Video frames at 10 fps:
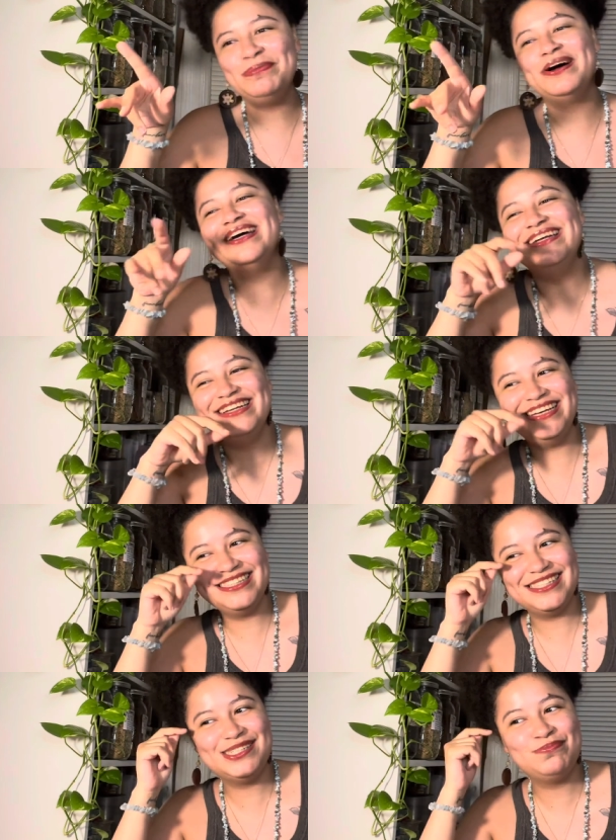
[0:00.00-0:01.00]
but
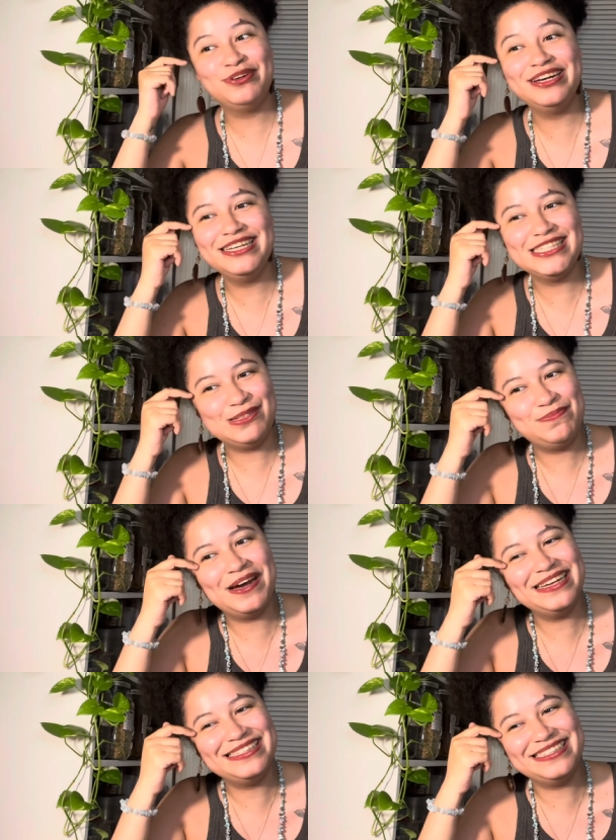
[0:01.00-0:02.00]
it's pretty
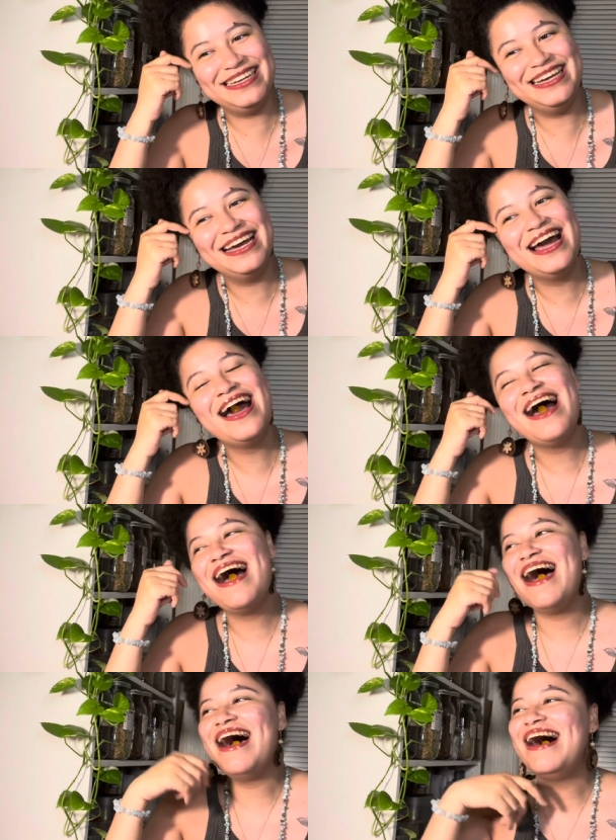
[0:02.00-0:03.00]
spicy.
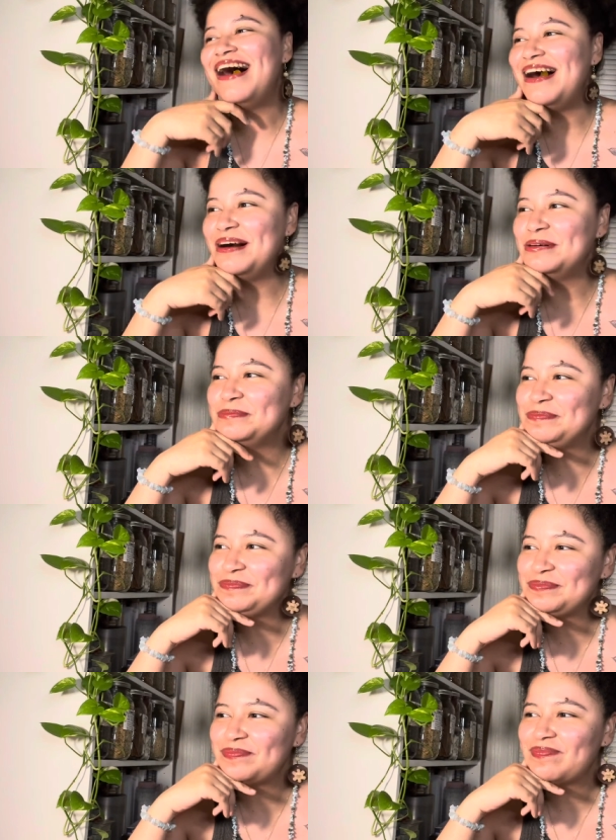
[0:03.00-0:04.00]

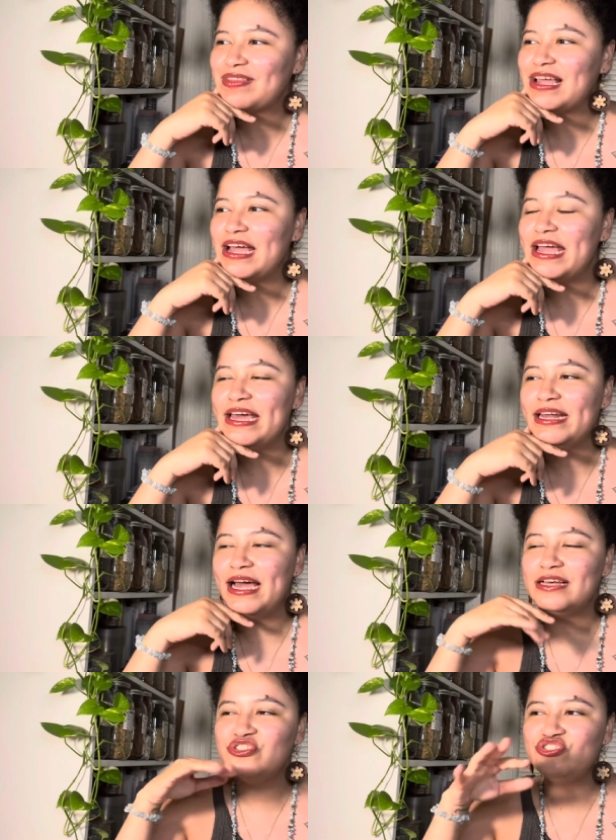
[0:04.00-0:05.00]
Um, and it
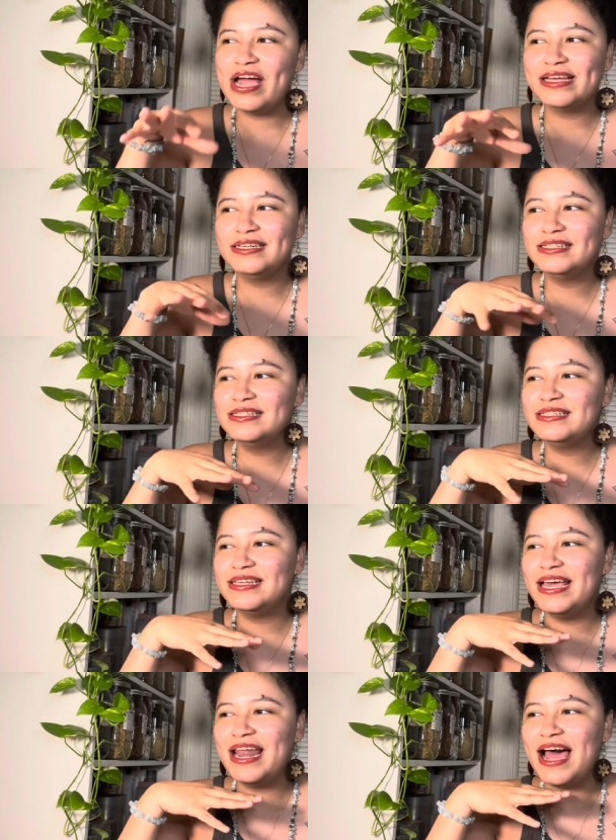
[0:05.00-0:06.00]
has dragons.
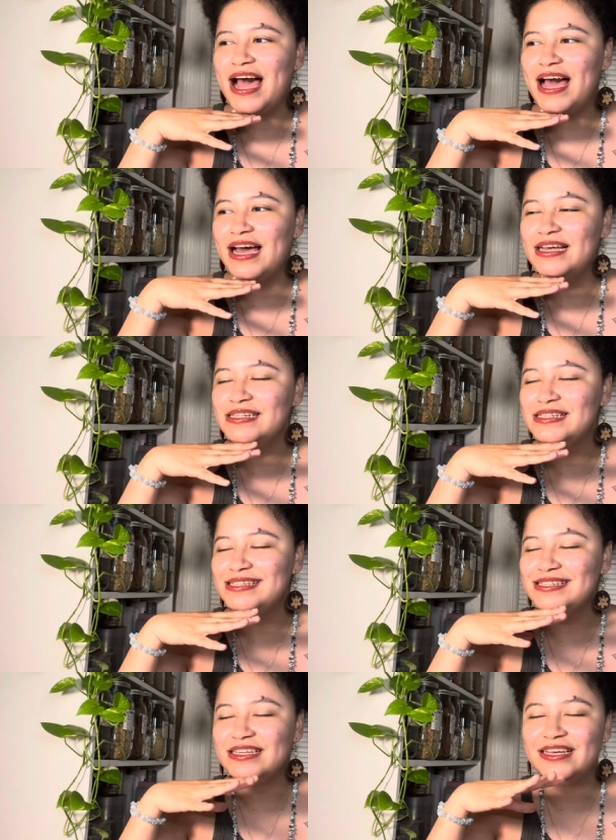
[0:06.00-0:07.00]
It
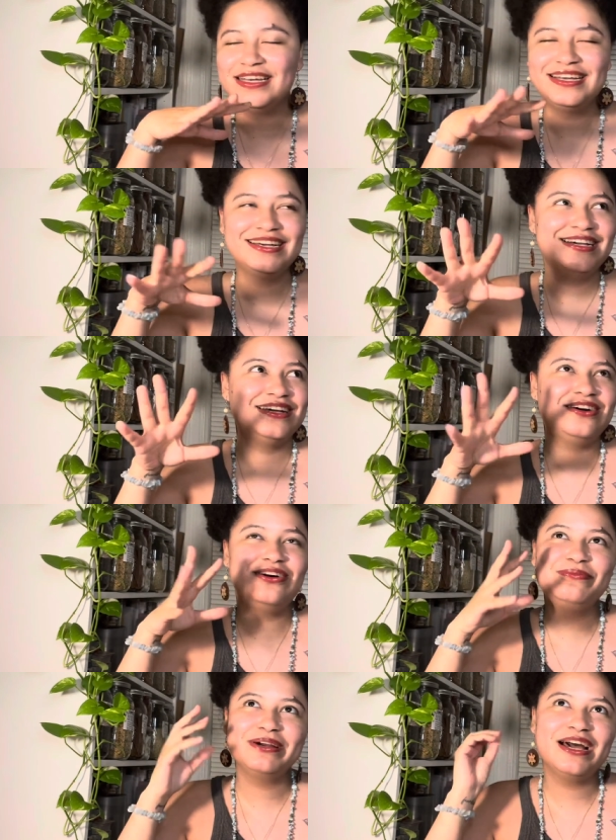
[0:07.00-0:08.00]
has,
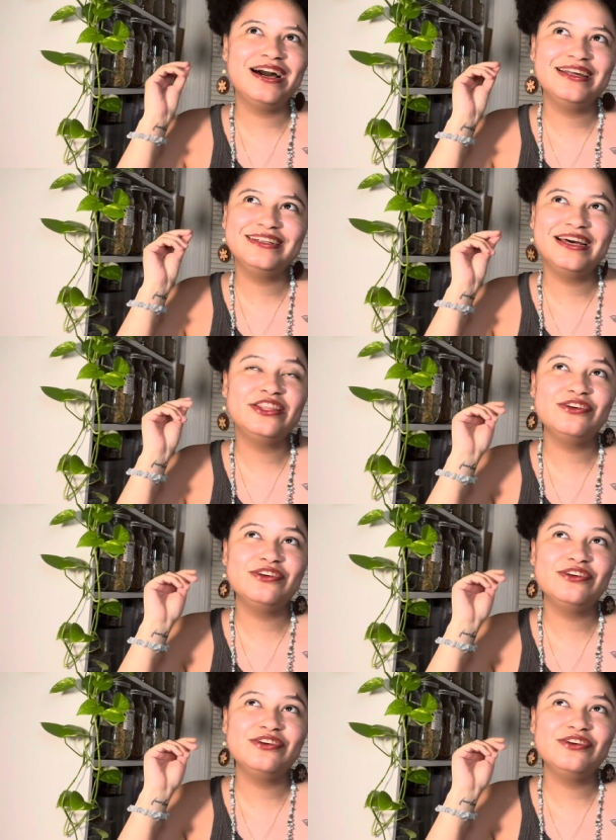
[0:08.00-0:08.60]
oh my God. The,